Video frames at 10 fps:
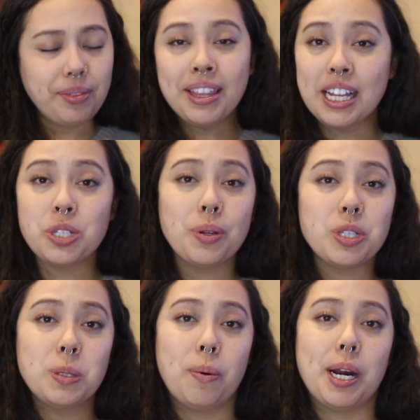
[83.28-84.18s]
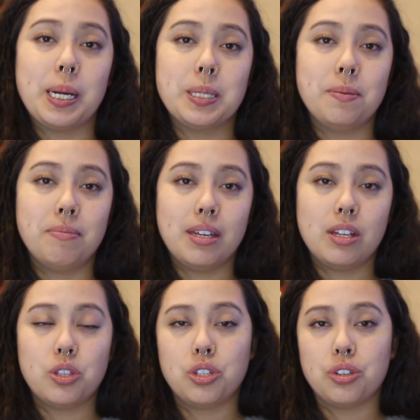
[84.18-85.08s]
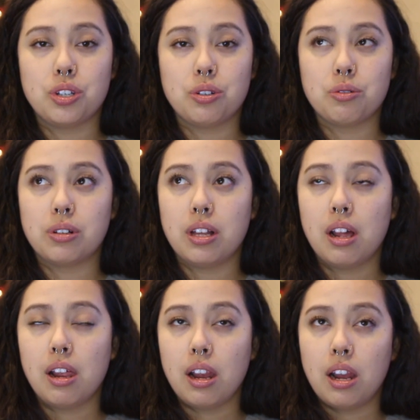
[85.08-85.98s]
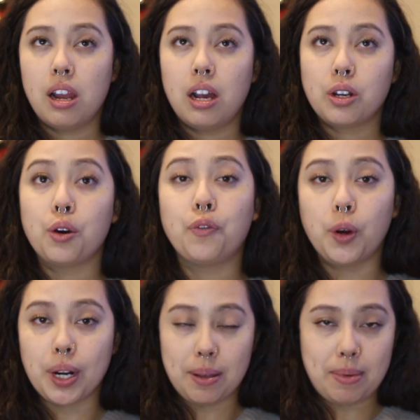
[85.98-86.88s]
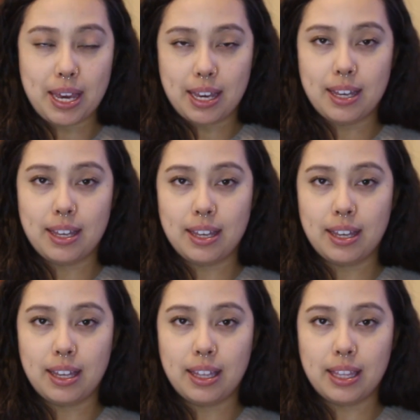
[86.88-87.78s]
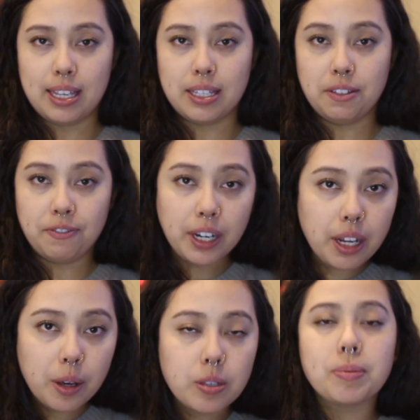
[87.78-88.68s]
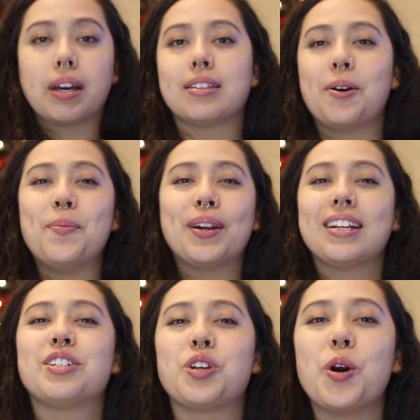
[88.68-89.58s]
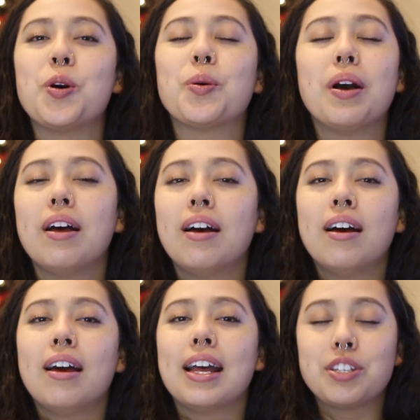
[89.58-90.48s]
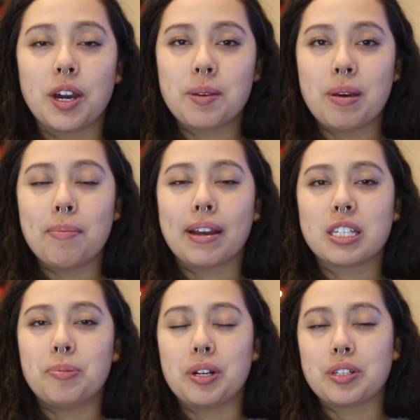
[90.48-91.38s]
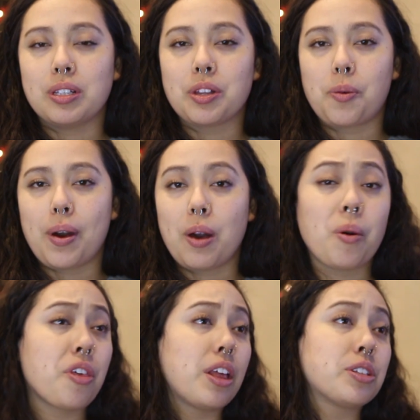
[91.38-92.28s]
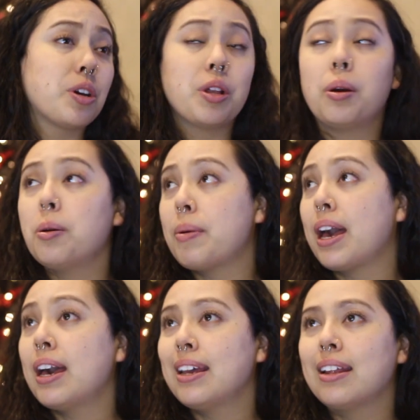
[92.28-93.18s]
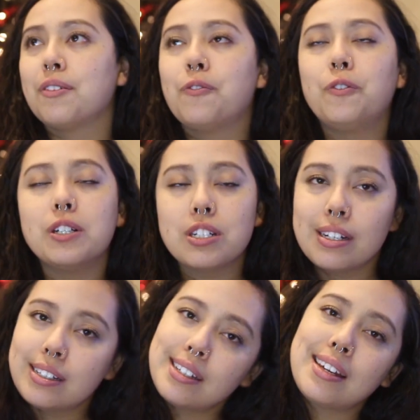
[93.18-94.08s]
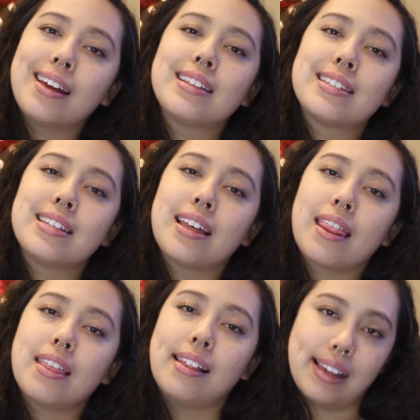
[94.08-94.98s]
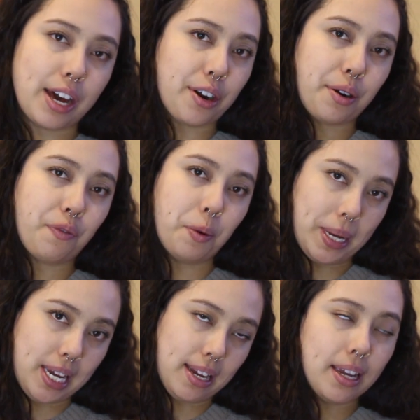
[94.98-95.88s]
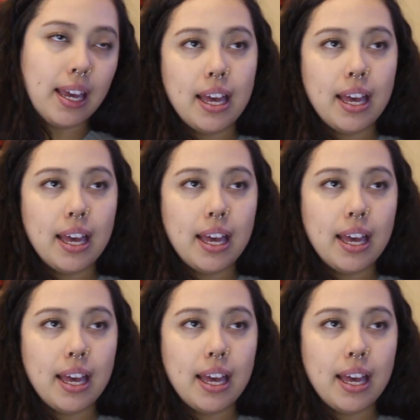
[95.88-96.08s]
that's what sparked me to go forward and make these videos because I wanted to show and document my experience along the way, whether that's good or bad, and fortunately it's the latter for me.